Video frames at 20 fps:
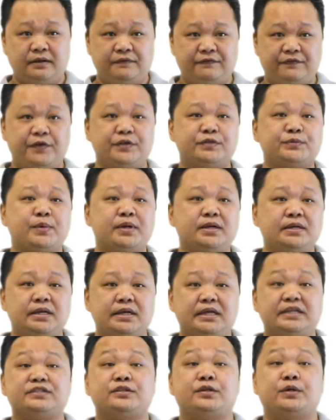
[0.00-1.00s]
First
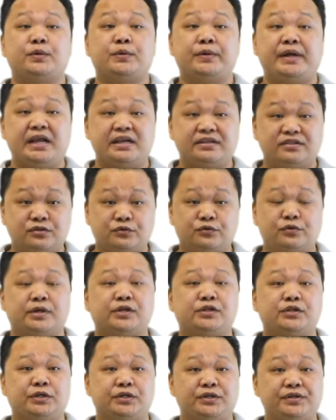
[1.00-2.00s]
one is to create a
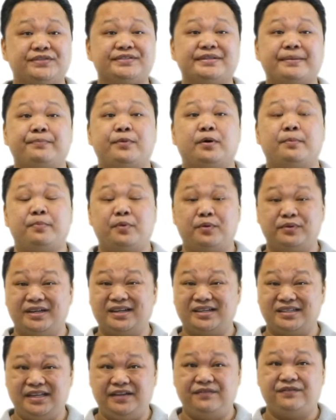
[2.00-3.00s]
structure to support
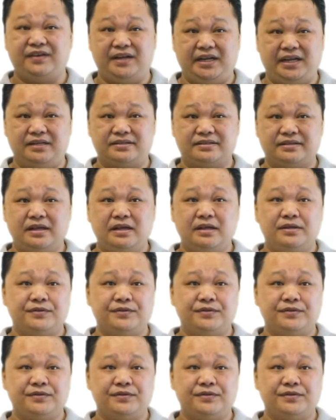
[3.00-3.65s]
productivities.